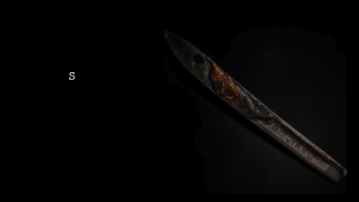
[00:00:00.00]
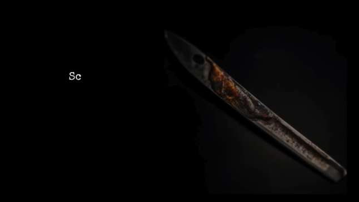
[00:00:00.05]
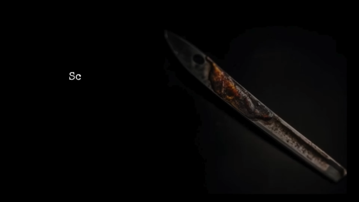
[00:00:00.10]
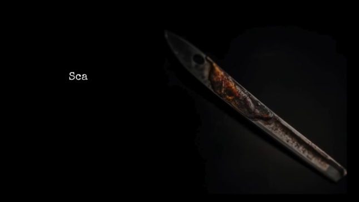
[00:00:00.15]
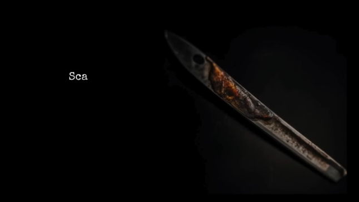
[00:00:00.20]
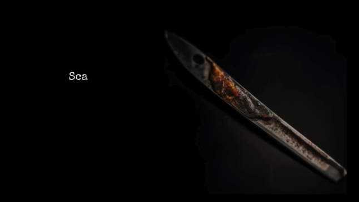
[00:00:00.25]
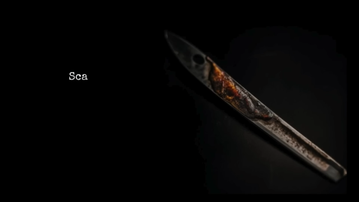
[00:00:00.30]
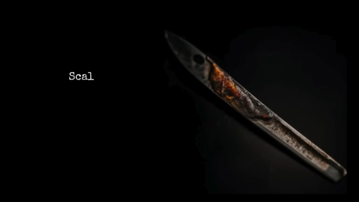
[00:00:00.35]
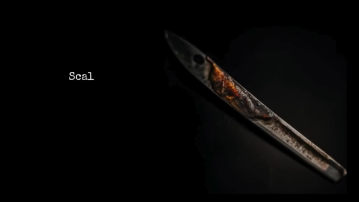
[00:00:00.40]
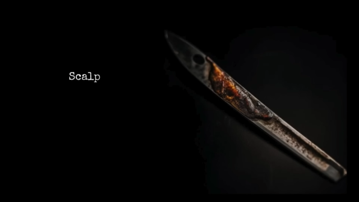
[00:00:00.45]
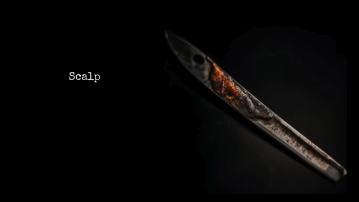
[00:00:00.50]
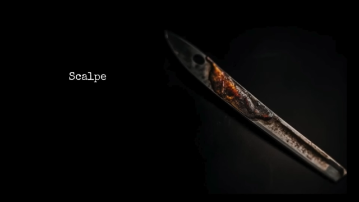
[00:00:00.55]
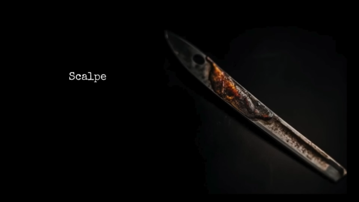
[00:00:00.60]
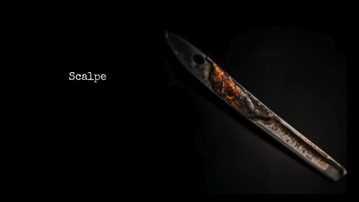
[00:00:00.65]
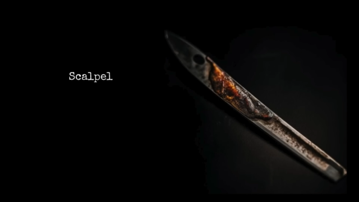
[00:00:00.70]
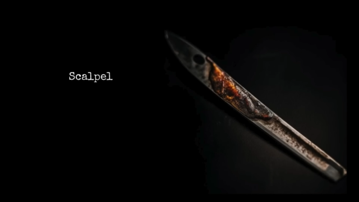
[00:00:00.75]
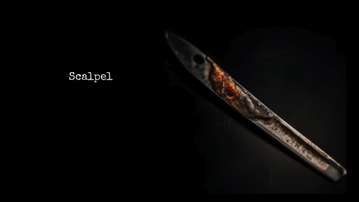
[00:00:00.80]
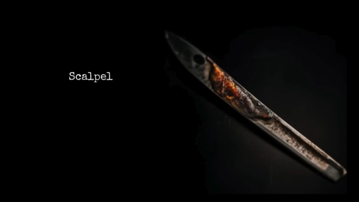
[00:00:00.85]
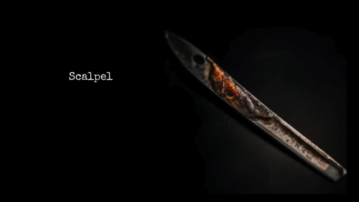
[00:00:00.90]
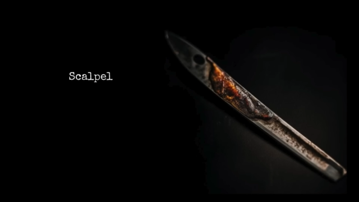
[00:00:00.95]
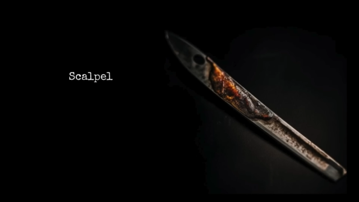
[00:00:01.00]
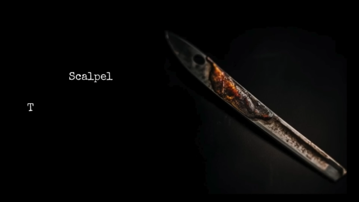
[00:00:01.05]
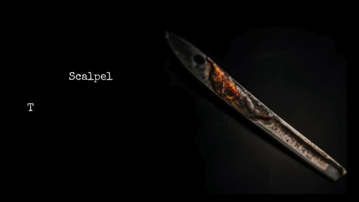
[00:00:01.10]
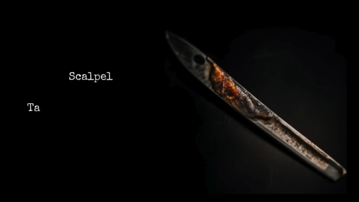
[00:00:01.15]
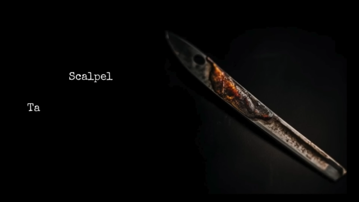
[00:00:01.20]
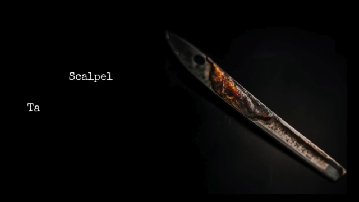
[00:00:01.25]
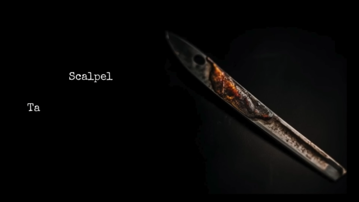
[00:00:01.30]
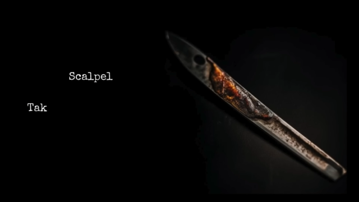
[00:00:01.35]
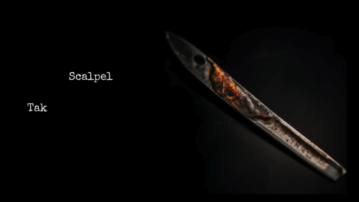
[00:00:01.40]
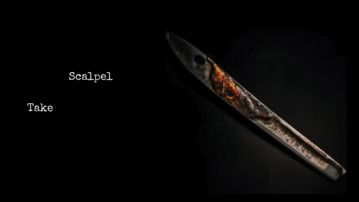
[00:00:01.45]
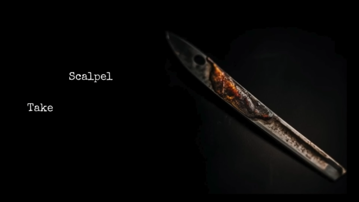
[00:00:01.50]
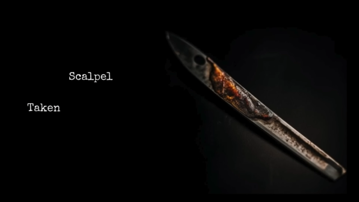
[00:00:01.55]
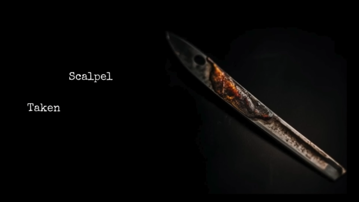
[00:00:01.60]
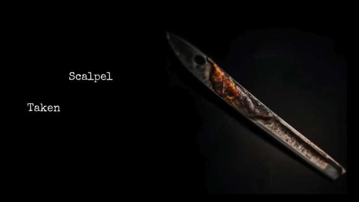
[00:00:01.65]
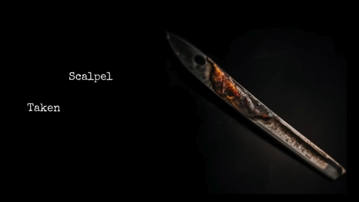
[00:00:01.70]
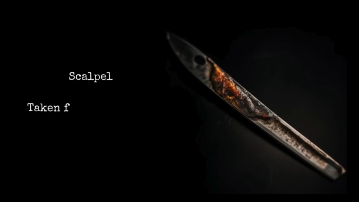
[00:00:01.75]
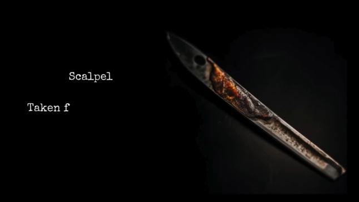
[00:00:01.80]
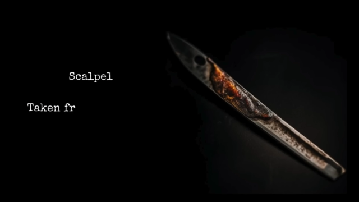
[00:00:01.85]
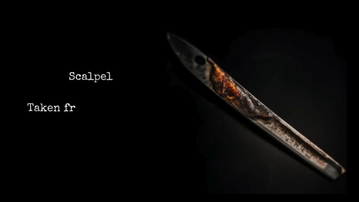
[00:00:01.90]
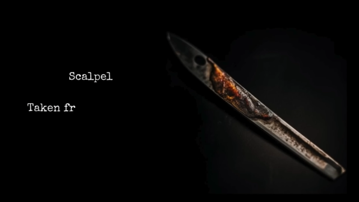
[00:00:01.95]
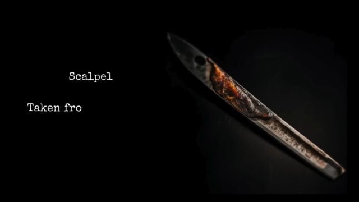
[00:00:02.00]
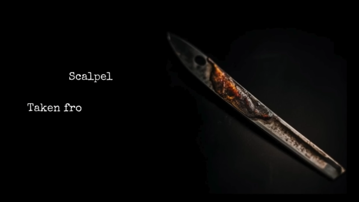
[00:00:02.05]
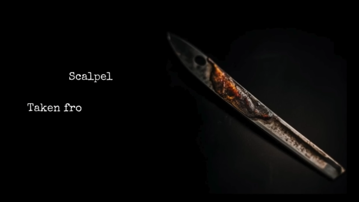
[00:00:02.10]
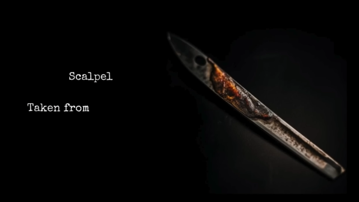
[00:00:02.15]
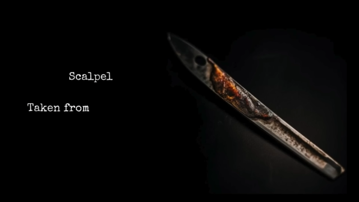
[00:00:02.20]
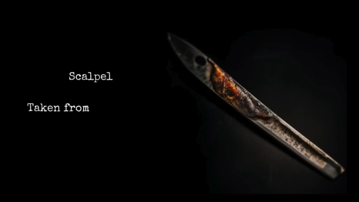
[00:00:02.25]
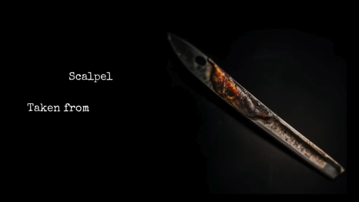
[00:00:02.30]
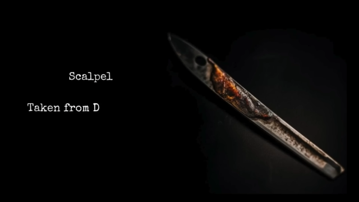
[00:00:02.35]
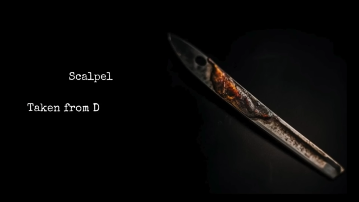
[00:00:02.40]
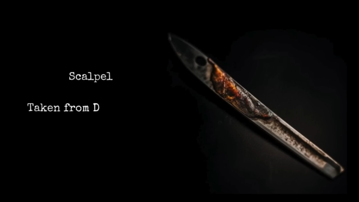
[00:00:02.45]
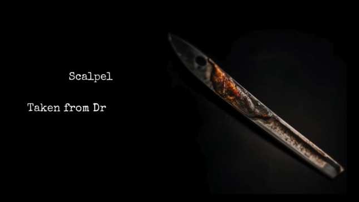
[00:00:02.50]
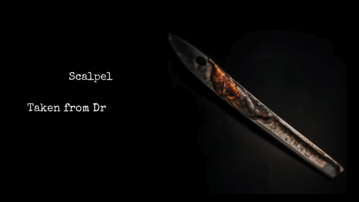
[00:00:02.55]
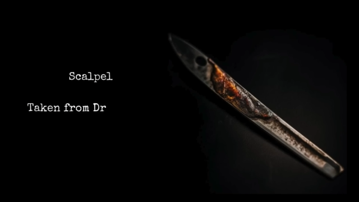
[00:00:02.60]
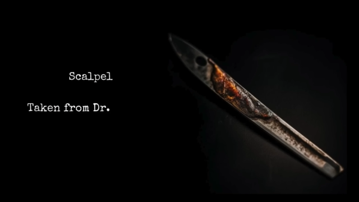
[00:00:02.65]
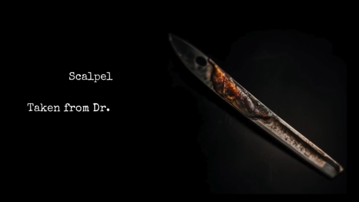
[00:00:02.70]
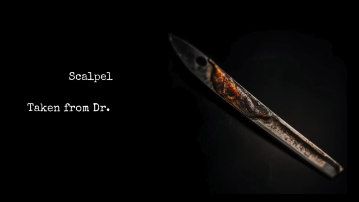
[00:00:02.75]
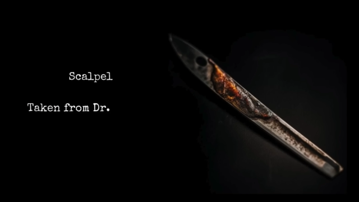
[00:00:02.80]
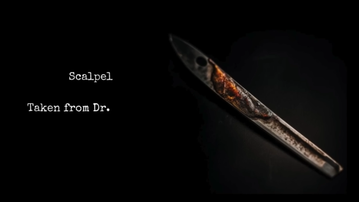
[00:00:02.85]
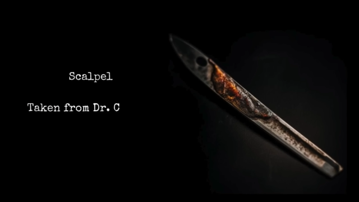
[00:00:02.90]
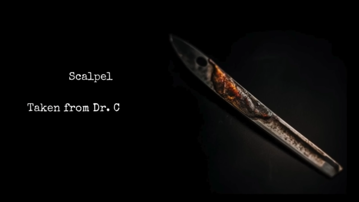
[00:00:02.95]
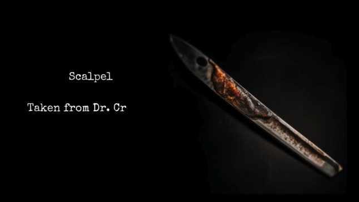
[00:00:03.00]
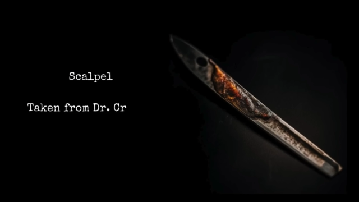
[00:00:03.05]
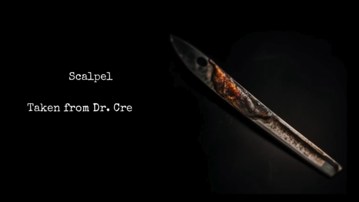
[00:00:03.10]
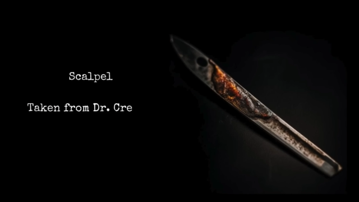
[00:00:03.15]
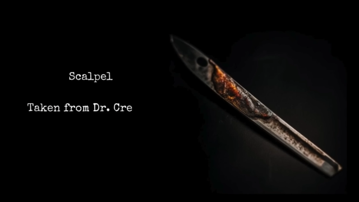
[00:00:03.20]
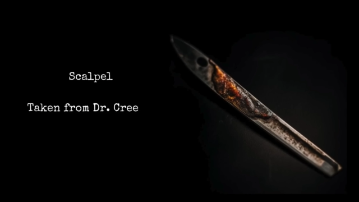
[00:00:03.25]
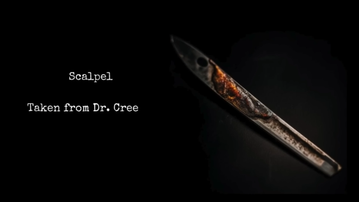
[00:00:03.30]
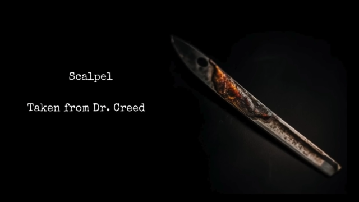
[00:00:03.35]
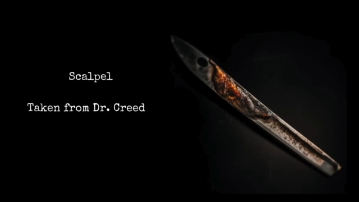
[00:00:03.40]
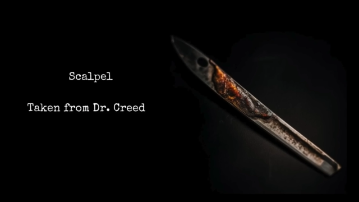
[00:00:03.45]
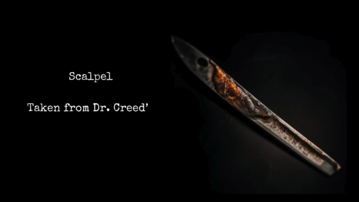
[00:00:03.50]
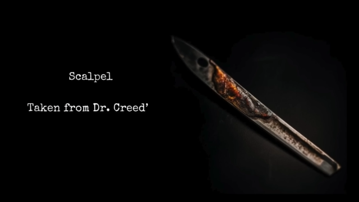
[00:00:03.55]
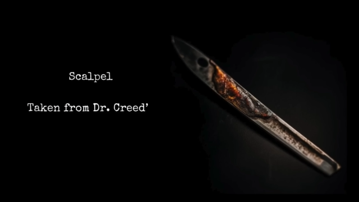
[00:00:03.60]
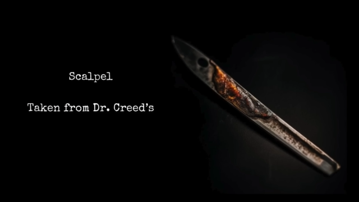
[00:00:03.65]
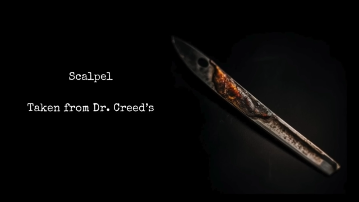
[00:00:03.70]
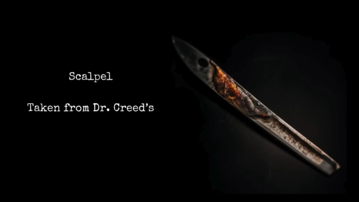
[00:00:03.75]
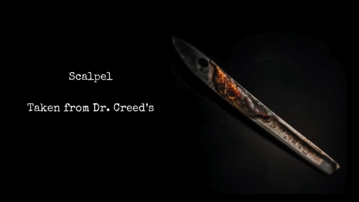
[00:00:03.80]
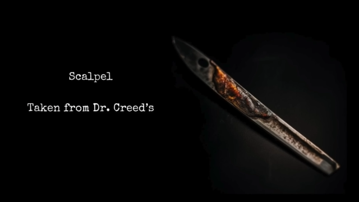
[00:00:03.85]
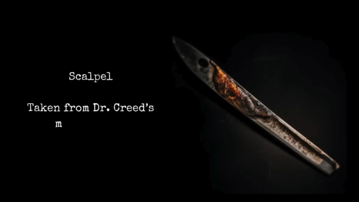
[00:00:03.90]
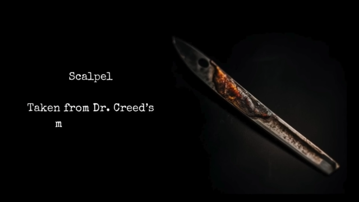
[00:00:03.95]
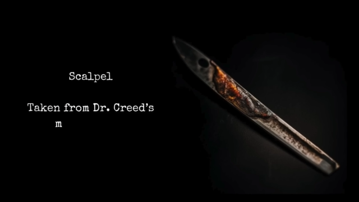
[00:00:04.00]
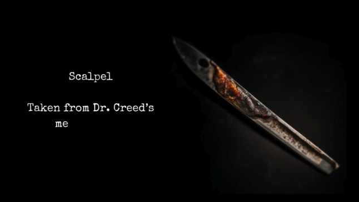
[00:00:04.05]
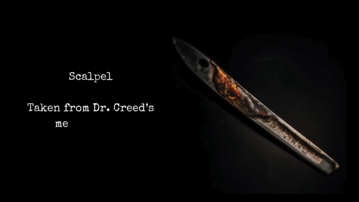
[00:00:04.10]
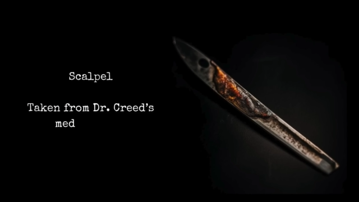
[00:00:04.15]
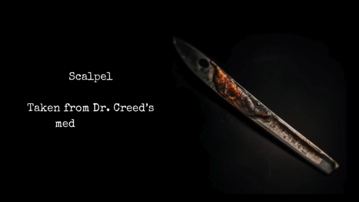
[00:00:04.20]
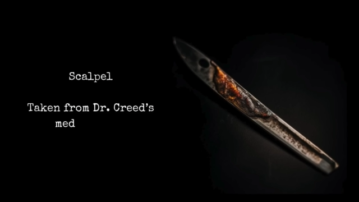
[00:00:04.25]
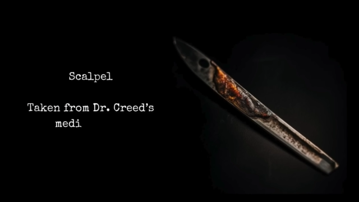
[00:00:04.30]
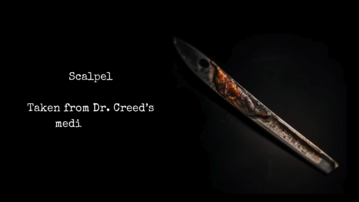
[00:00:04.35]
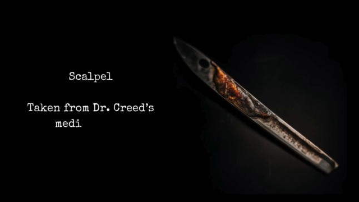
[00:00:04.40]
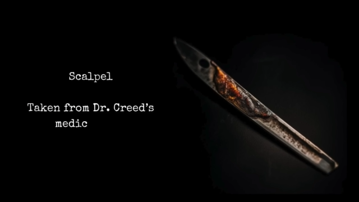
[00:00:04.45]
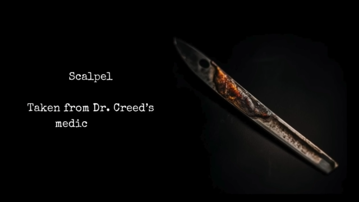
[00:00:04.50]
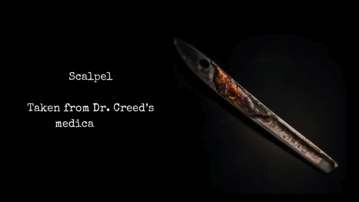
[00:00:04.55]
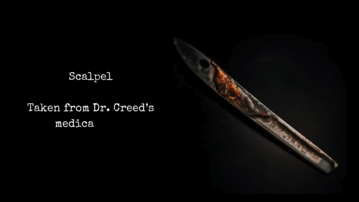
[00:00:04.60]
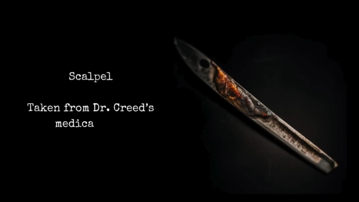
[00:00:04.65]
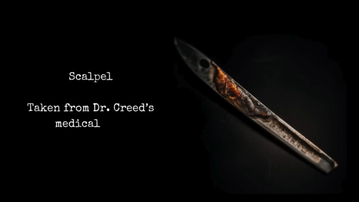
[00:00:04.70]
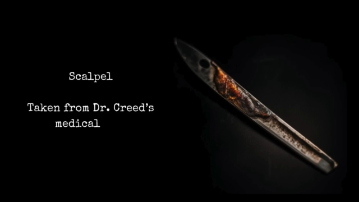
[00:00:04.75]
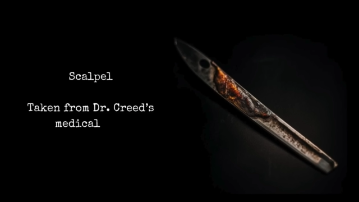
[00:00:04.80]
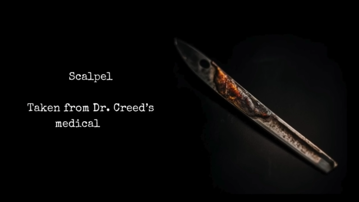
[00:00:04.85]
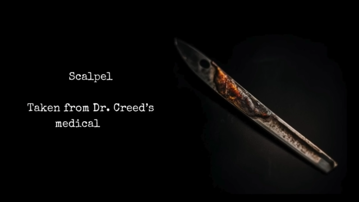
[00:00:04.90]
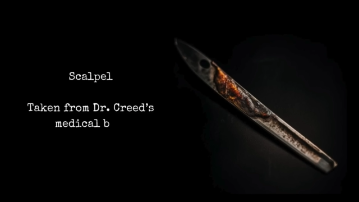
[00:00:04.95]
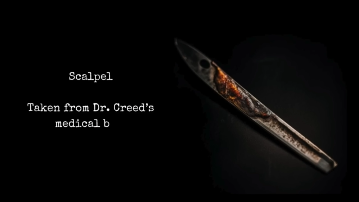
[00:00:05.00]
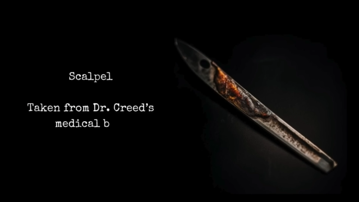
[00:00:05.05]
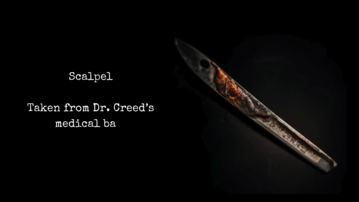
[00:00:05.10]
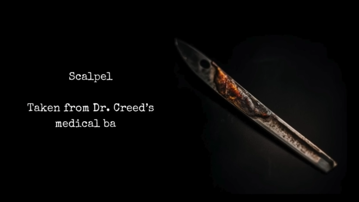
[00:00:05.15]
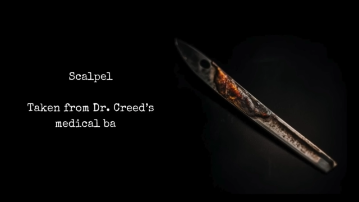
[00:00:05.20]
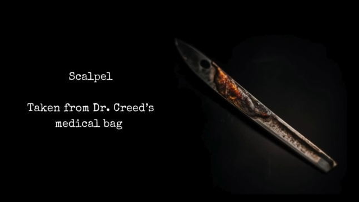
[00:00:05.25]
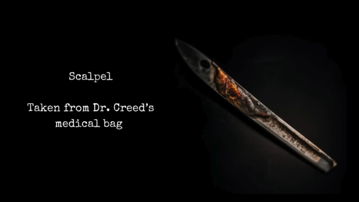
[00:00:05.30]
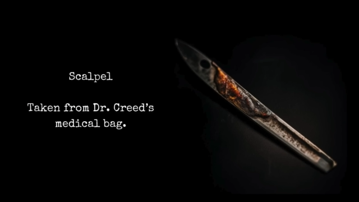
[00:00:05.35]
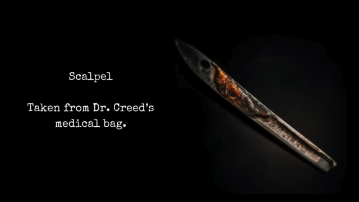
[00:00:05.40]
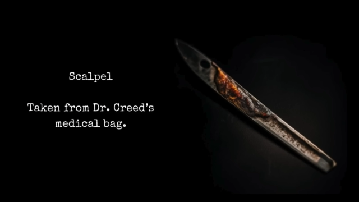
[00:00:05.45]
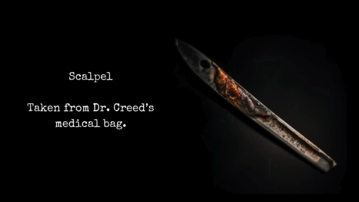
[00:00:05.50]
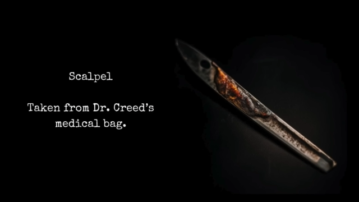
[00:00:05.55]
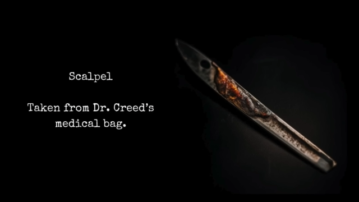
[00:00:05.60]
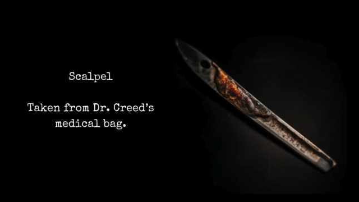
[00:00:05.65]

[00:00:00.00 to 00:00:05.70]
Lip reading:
No face is visible, so there are no lips to read.